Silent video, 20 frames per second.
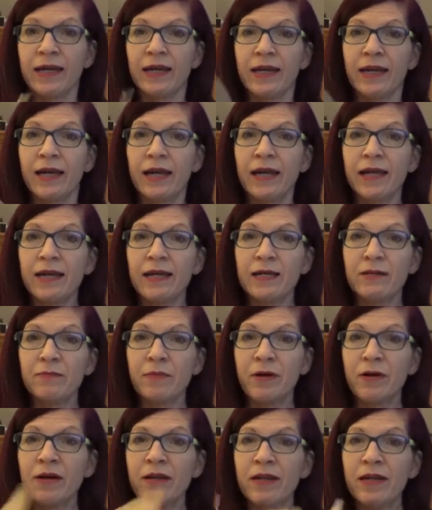And
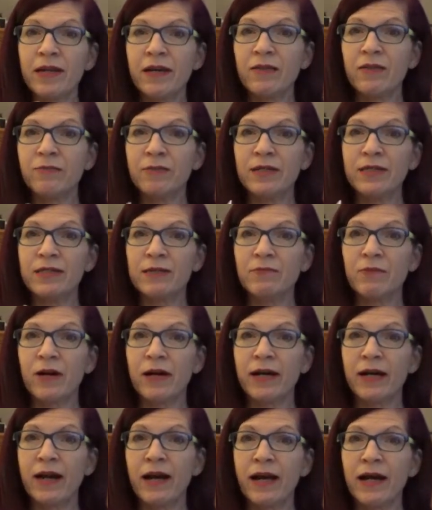part of the other reason
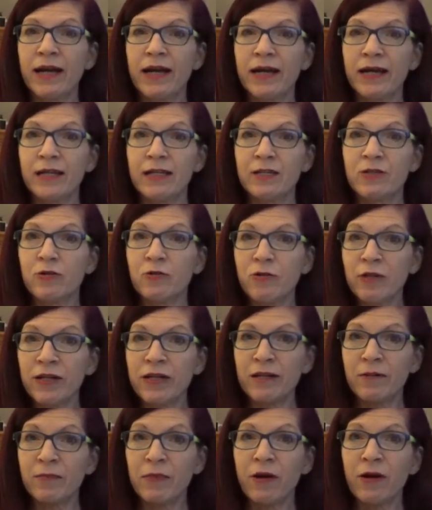why I had torn
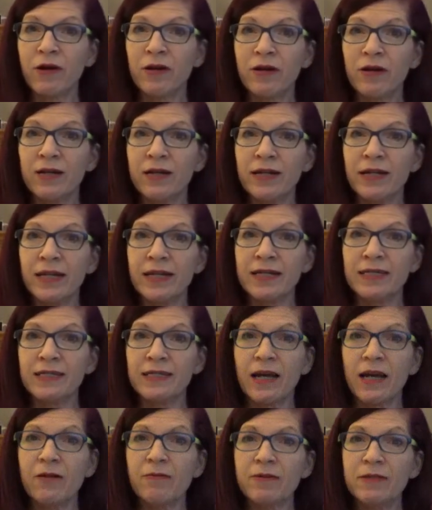it apart is
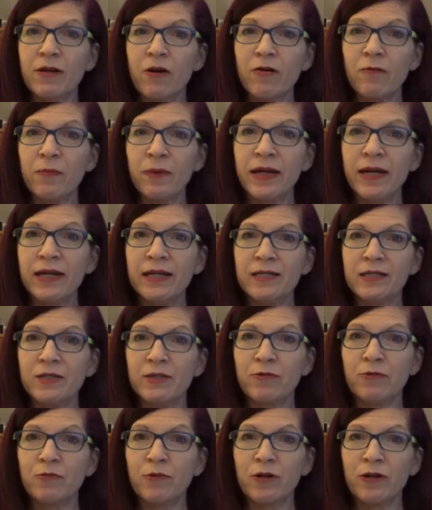I was hoping
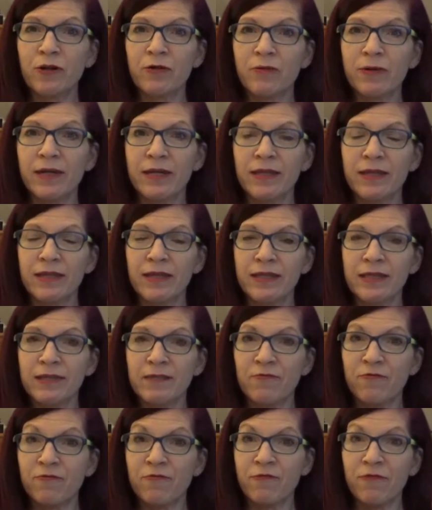to work with this
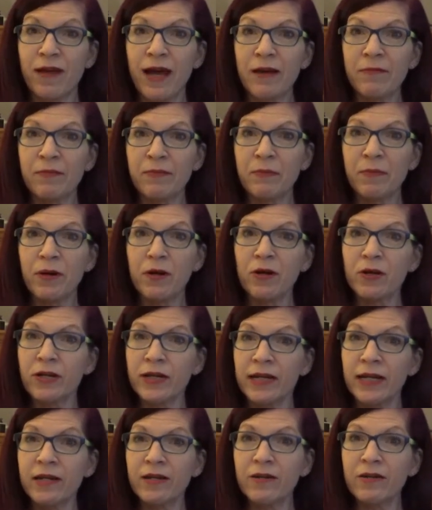flat part
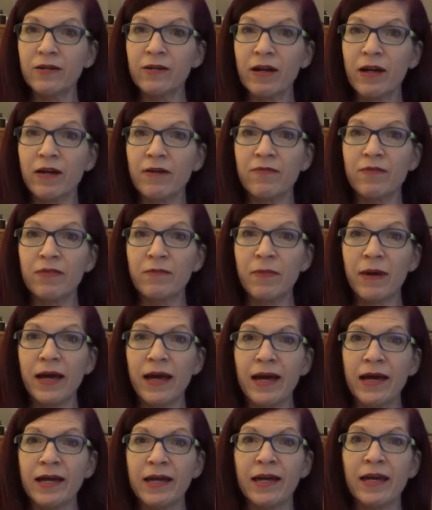here of the
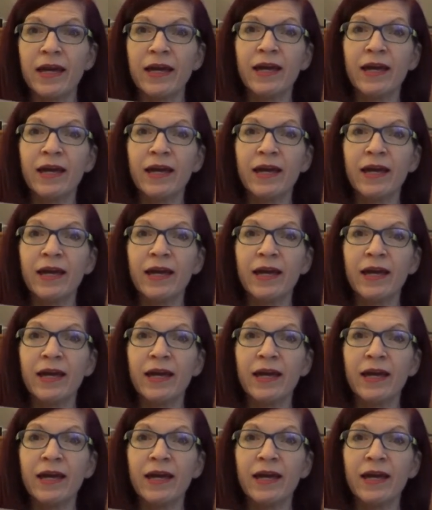bag,